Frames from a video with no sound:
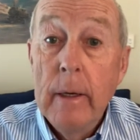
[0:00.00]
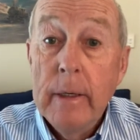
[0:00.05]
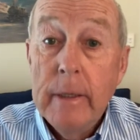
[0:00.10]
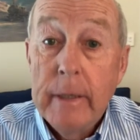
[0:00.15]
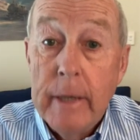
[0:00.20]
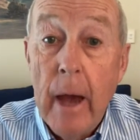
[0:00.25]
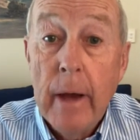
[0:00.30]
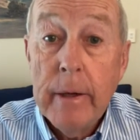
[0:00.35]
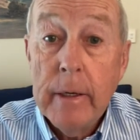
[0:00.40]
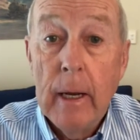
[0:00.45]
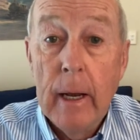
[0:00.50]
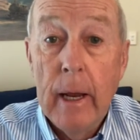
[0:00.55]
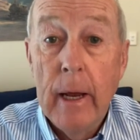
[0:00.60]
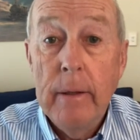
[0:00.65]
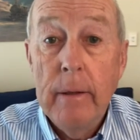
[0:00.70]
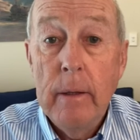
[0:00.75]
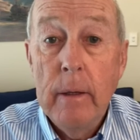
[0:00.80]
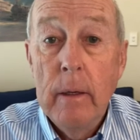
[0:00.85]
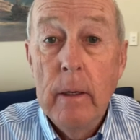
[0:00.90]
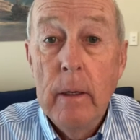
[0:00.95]
Calculate
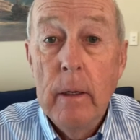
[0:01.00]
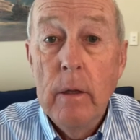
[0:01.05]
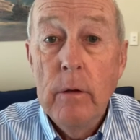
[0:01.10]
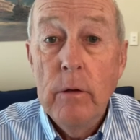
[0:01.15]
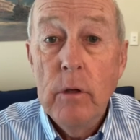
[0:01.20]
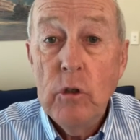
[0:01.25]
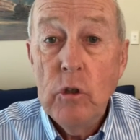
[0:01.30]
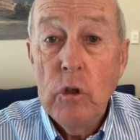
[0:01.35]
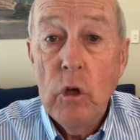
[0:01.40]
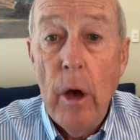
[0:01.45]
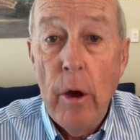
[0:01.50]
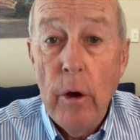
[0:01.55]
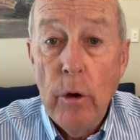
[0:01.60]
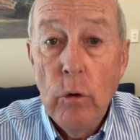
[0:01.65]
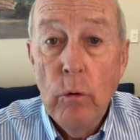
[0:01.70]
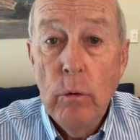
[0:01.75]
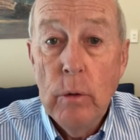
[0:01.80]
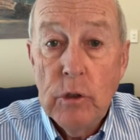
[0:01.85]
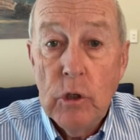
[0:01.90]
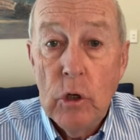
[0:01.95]
the
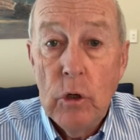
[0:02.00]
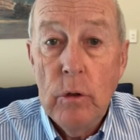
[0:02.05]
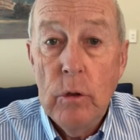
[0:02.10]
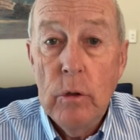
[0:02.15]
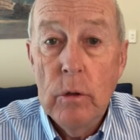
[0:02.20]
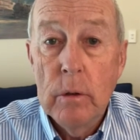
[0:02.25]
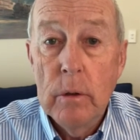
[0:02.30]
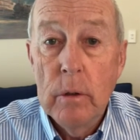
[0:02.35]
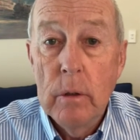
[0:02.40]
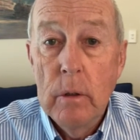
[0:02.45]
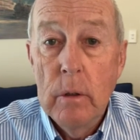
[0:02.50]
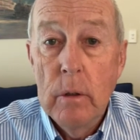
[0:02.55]
total return,